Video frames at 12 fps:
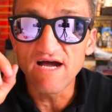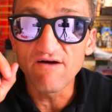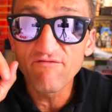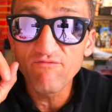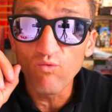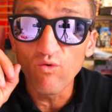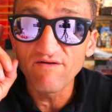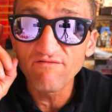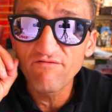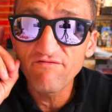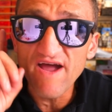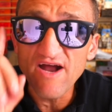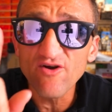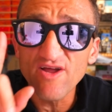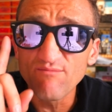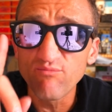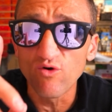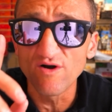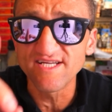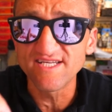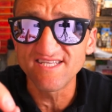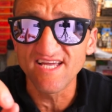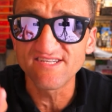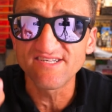Now, one very important
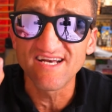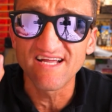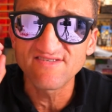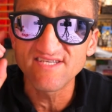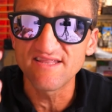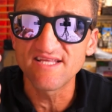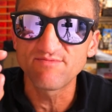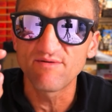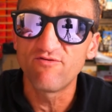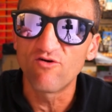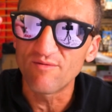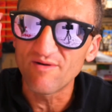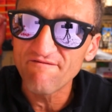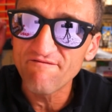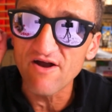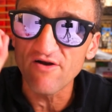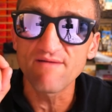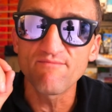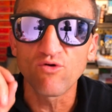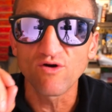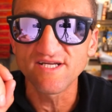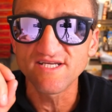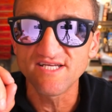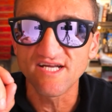distinction, and I've said this before, but a very
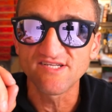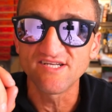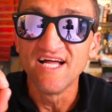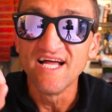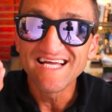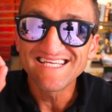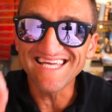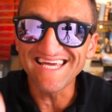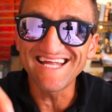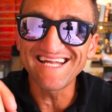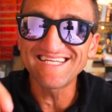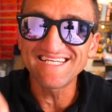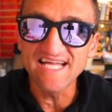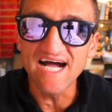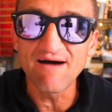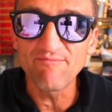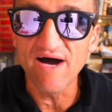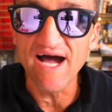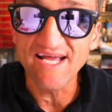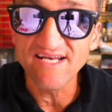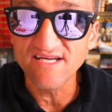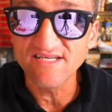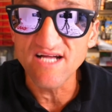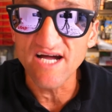important distinction, CNN did not buy
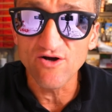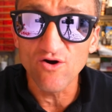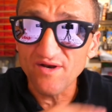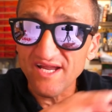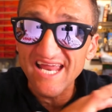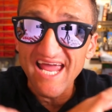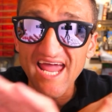and does not own in